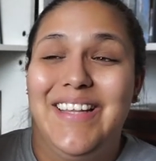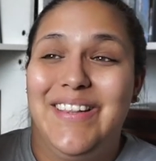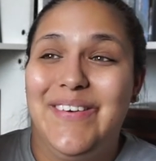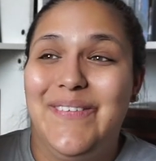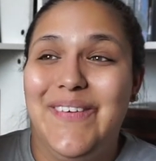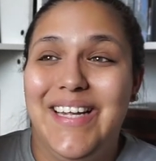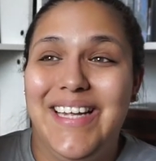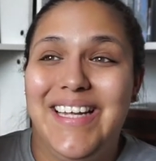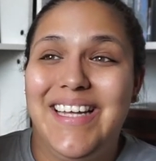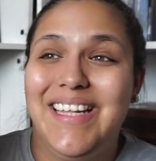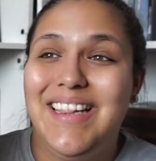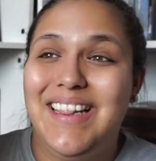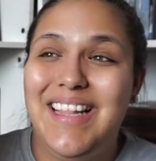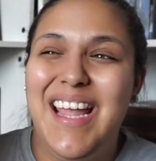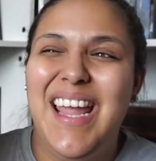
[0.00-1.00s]
The way he
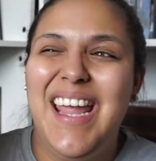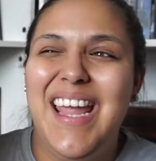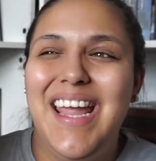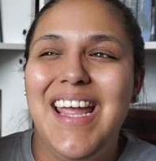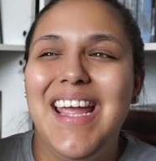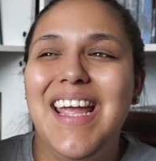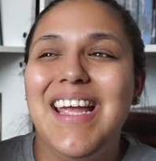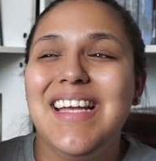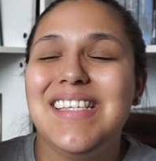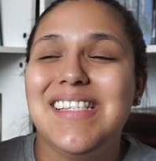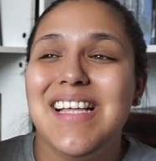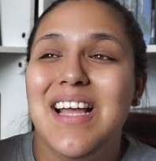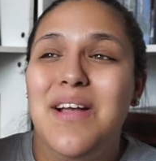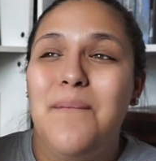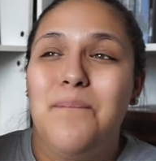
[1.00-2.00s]
thinks,
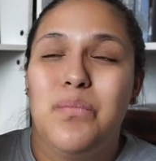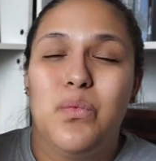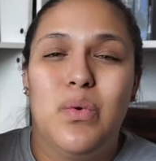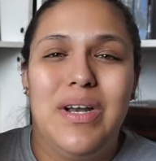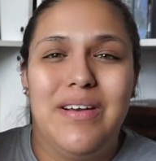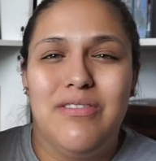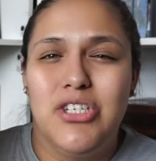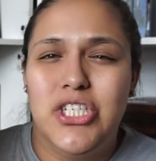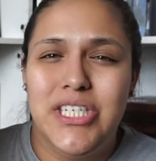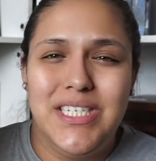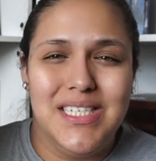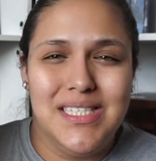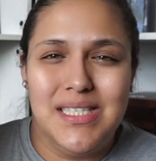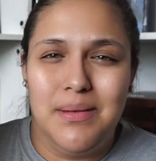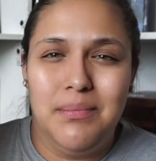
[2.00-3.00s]
whenever she
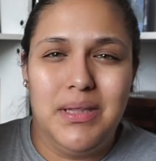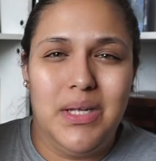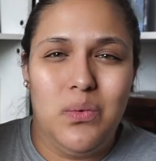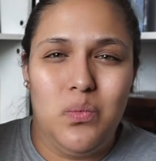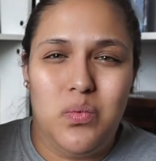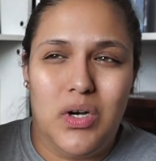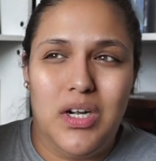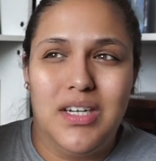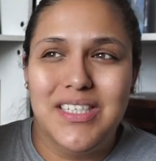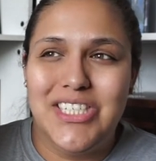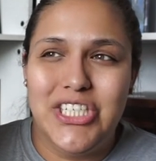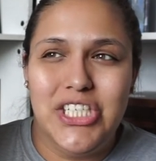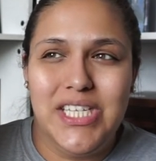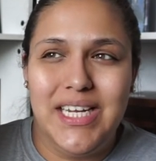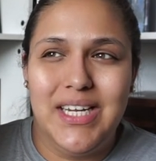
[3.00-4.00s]
does something wrong,
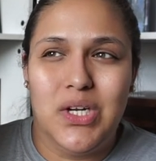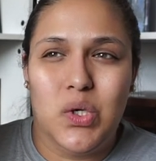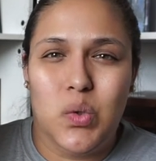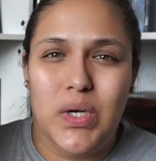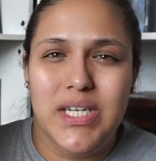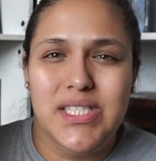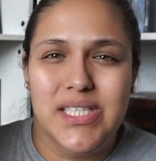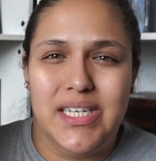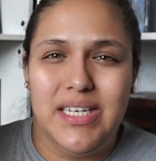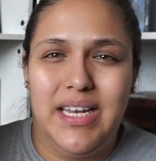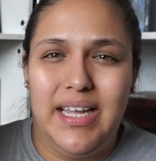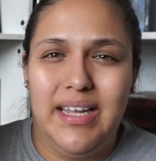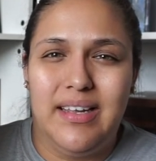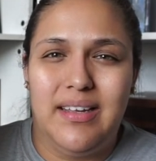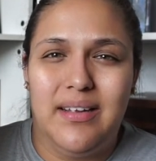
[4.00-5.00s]
she's, like, crazy.
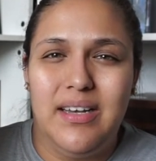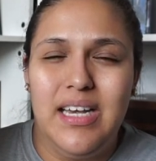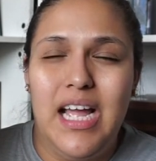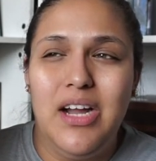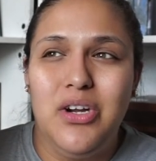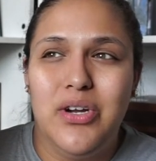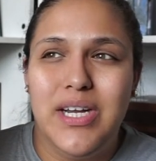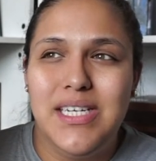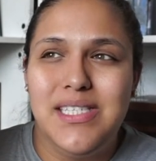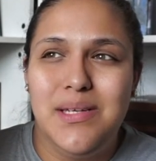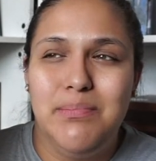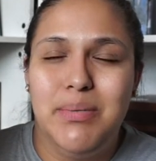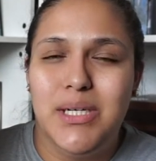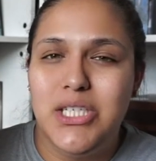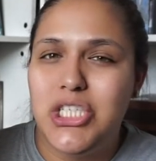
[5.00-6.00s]
Like, not crazy,
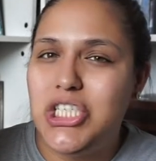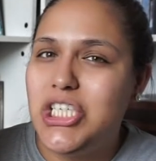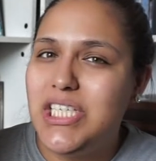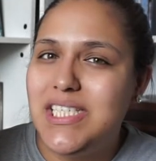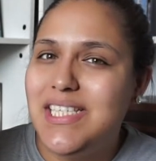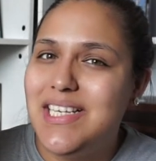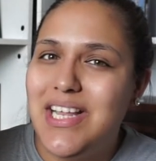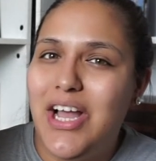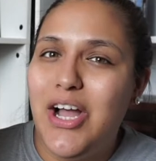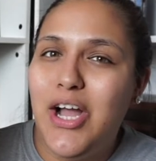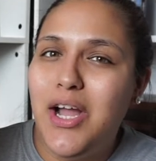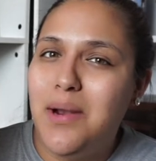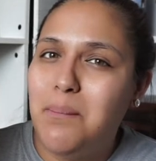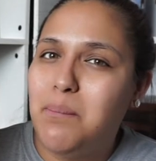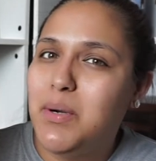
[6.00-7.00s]
but she's
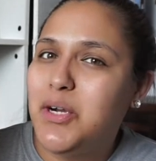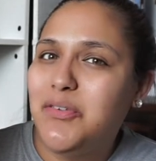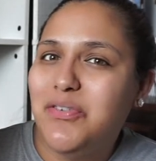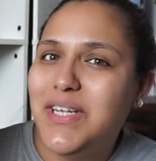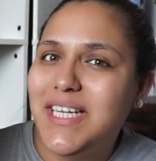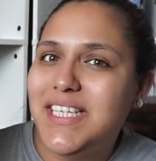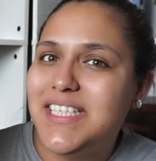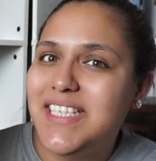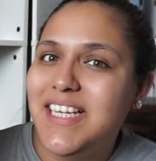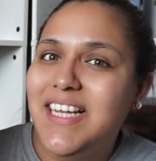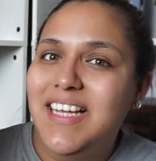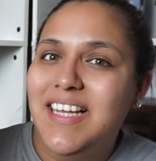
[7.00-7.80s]
not perfect.